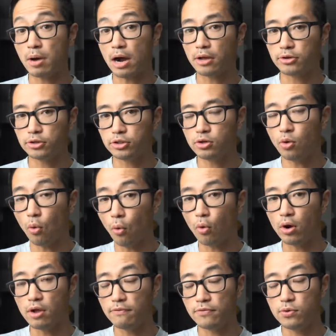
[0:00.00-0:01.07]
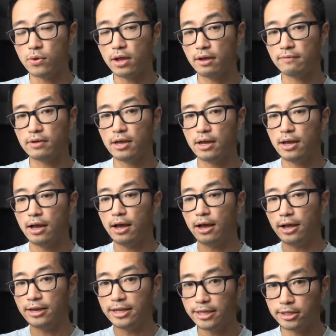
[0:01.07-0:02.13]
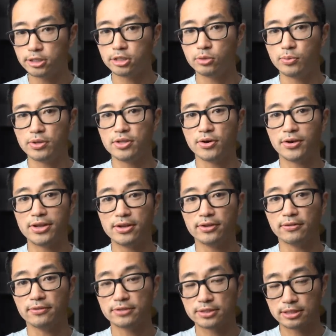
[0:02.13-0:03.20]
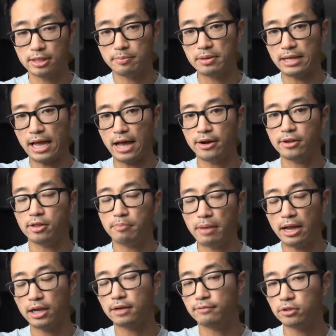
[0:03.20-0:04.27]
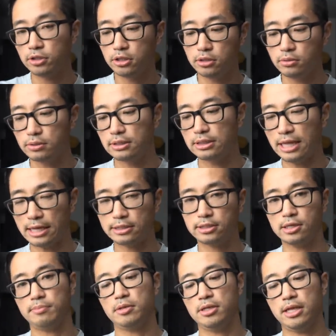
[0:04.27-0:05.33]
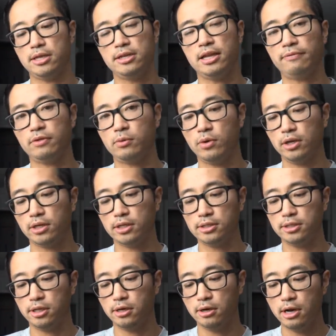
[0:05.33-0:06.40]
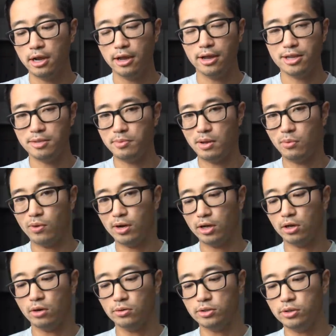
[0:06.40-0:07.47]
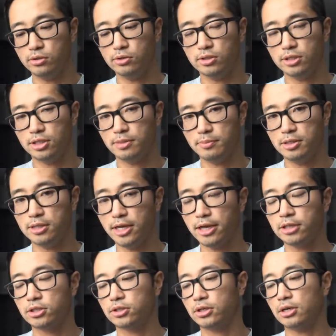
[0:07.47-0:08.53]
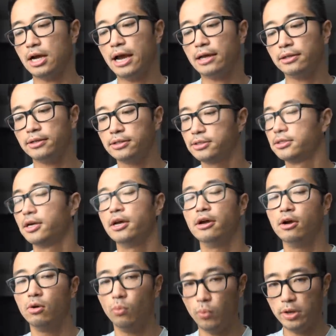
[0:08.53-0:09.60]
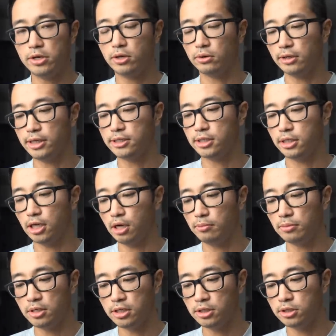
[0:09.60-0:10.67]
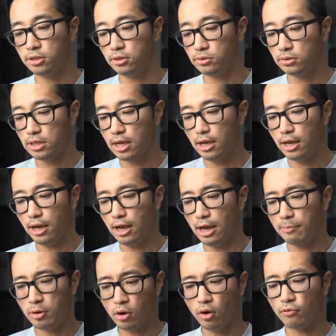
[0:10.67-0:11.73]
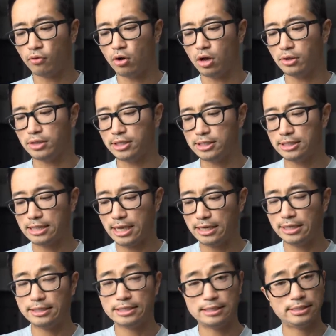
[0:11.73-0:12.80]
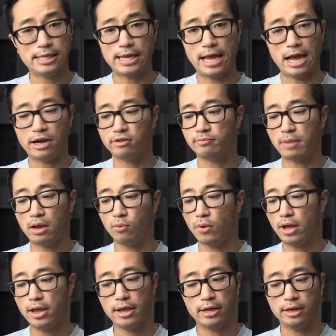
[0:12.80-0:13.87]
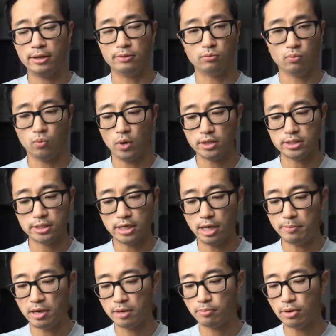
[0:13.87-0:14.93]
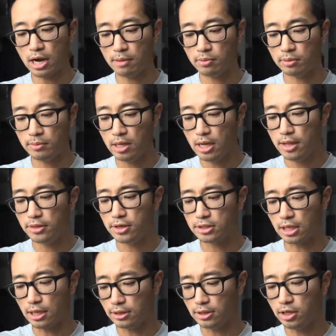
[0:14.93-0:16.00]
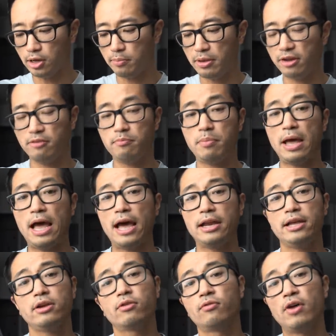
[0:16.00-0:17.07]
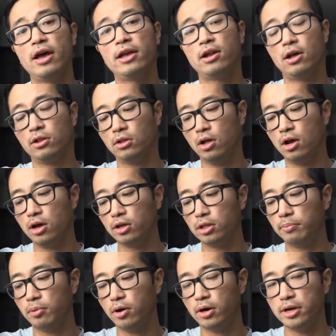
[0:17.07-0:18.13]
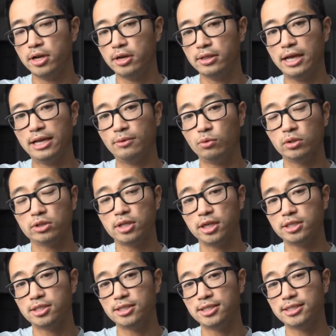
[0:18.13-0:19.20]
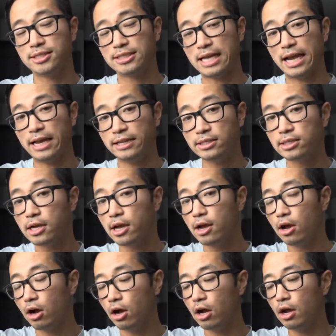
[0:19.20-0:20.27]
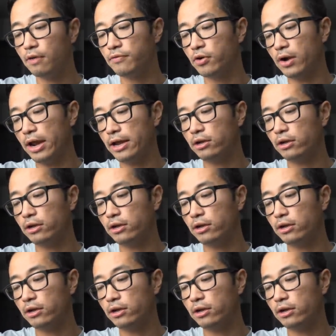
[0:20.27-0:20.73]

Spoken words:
bothers you, or if you have an issue with your heel slipping out of the back of a shoe, that's something that you definitely want to consider, and you may want to go to using some of these extra eyelets when you're lacing up these shoes. But overall, this tended to stay out of my way and it wasn't a big problem. There's a little bit of padding right along the part here that will touch the sides of your